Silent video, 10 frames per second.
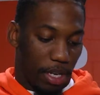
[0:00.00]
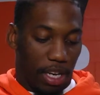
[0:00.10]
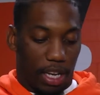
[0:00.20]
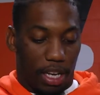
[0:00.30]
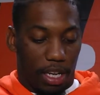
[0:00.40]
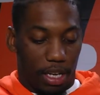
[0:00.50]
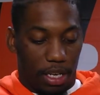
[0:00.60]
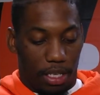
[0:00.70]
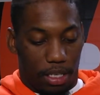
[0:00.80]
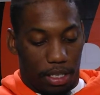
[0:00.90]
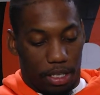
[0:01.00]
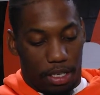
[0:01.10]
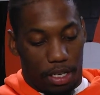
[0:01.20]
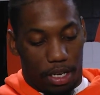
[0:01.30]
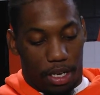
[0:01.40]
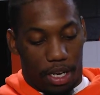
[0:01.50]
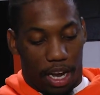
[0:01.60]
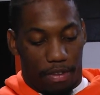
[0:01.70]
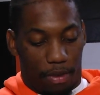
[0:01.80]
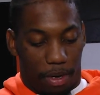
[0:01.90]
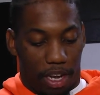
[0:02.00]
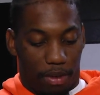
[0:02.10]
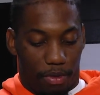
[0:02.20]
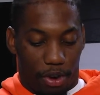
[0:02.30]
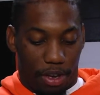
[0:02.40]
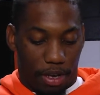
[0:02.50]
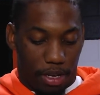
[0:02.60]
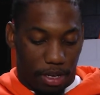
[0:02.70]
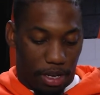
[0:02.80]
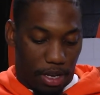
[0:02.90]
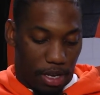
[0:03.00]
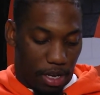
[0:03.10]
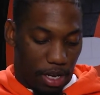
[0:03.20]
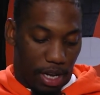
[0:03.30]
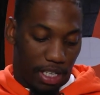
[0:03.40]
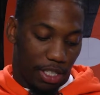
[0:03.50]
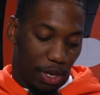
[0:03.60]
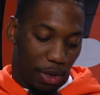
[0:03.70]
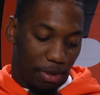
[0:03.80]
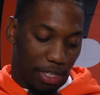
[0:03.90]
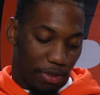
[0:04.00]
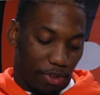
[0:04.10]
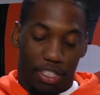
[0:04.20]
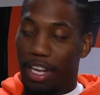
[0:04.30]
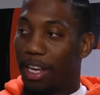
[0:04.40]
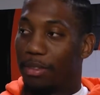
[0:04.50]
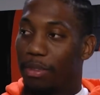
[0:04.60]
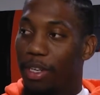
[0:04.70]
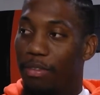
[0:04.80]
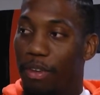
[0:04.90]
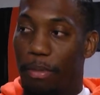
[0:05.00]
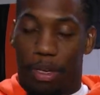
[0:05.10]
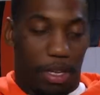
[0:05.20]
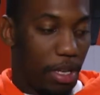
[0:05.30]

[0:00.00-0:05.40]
he did these, a guy from California. I just told him to just freestyle some stuff for me